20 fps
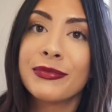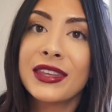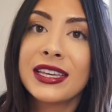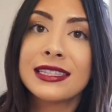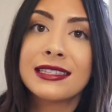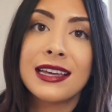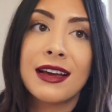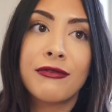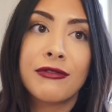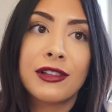
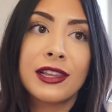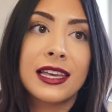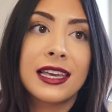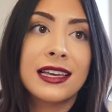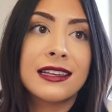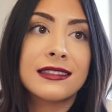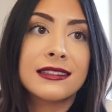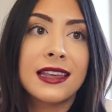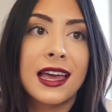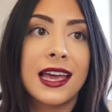It definitely
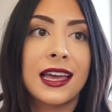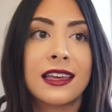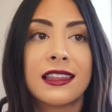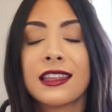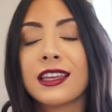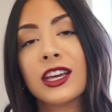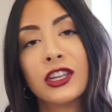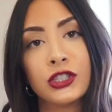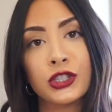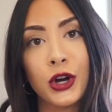is like
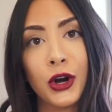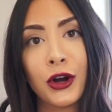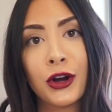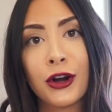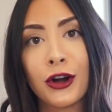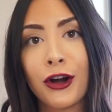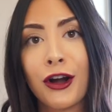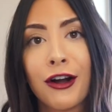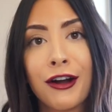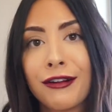a
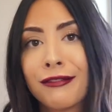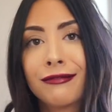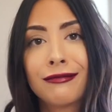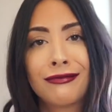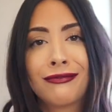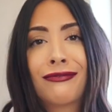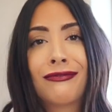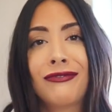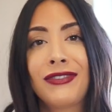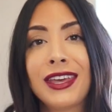darker
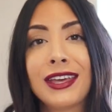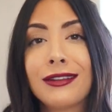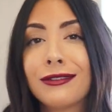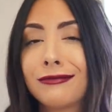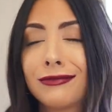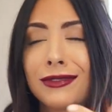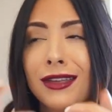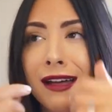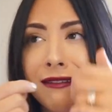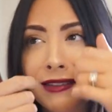
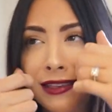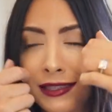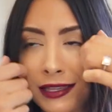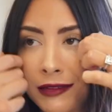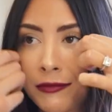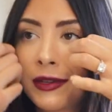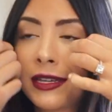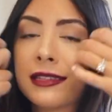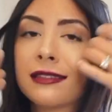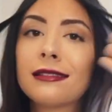feel,
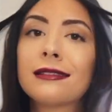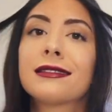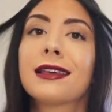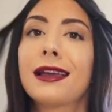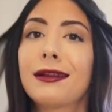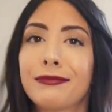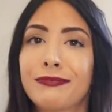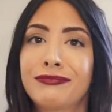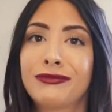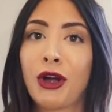obviously, because it's
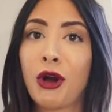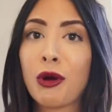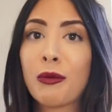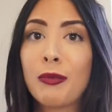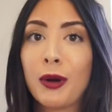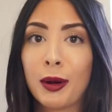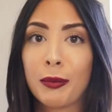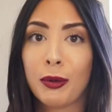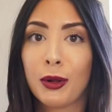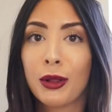like dark
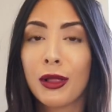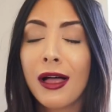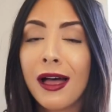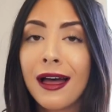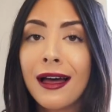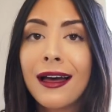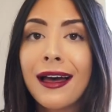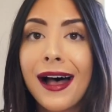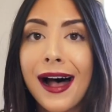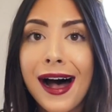purple.
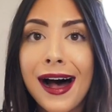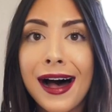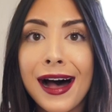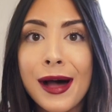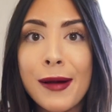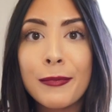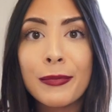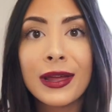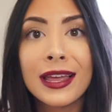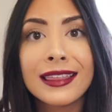
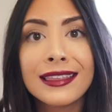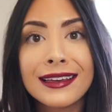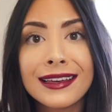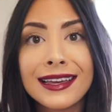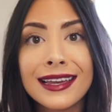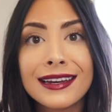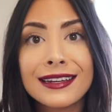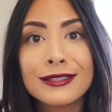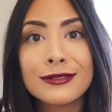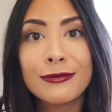But I think
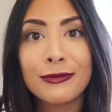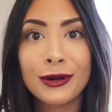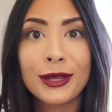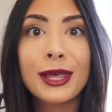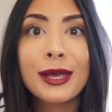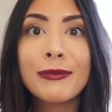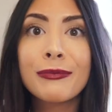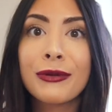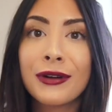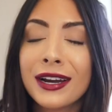it is
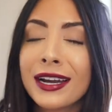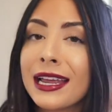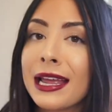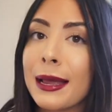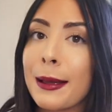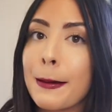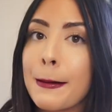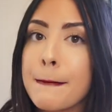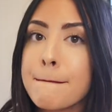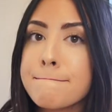really
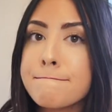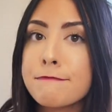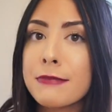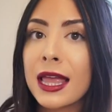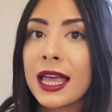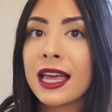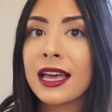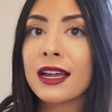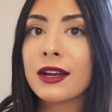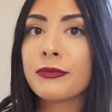pretty.
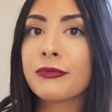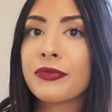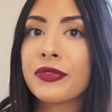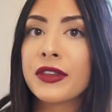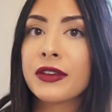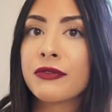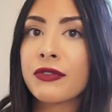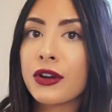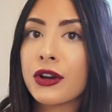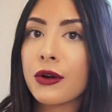And
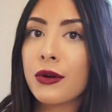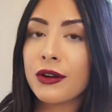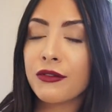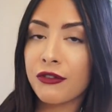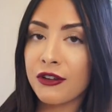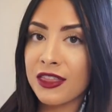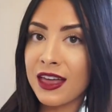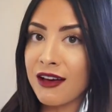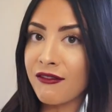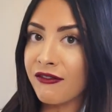if you're going
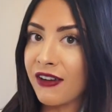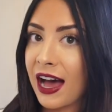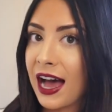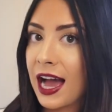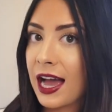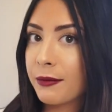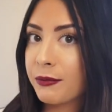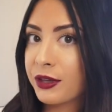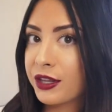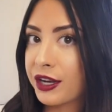for that
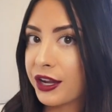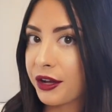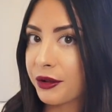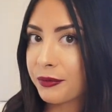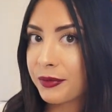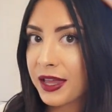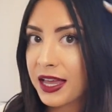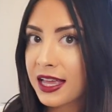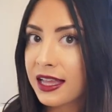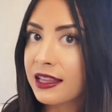vibe, you
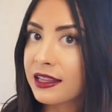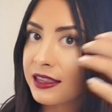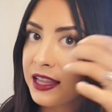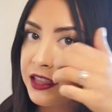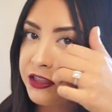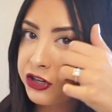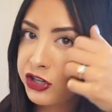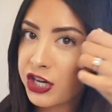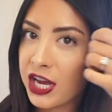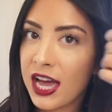know,
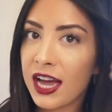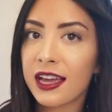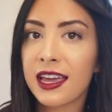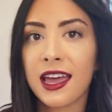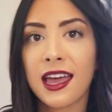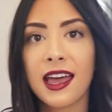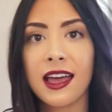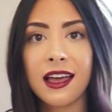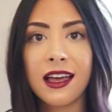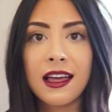leather
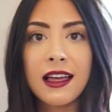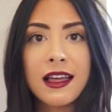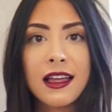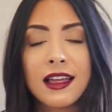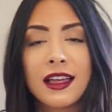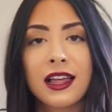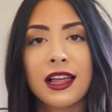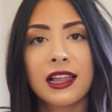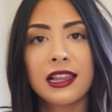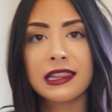jacket,
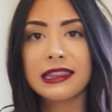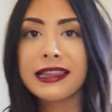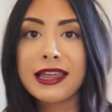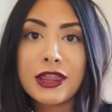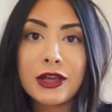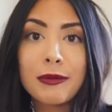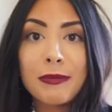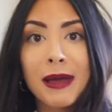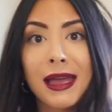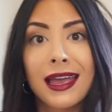
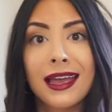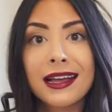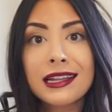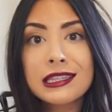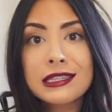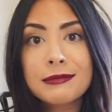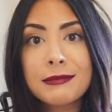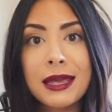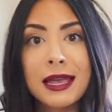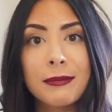leather
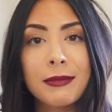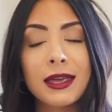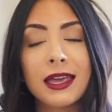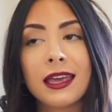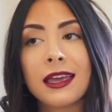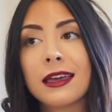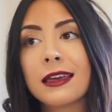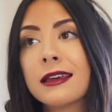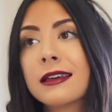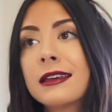pants
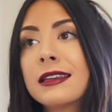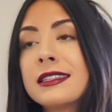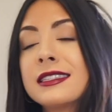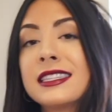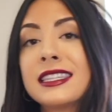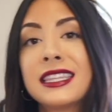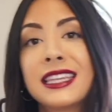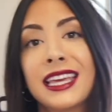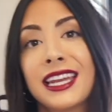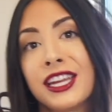maybe,
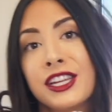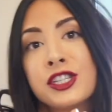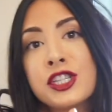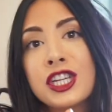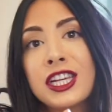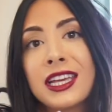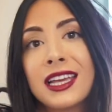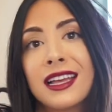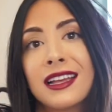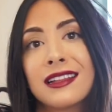skinny
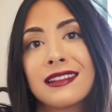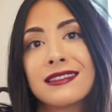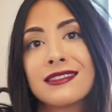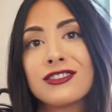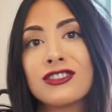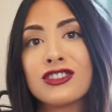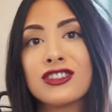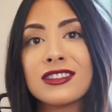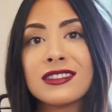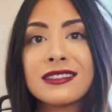
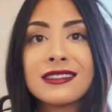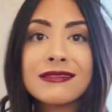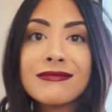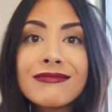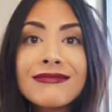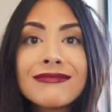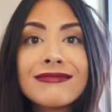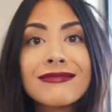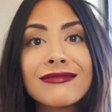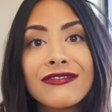jeans, just
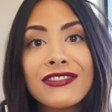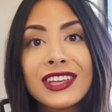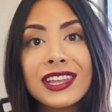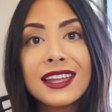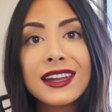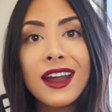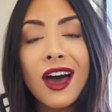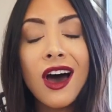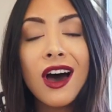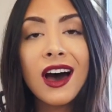
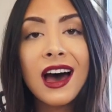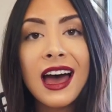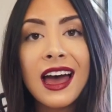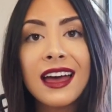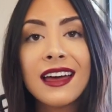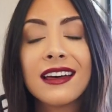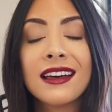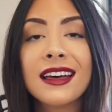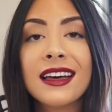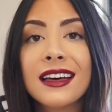feeling
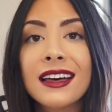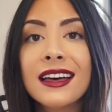hot,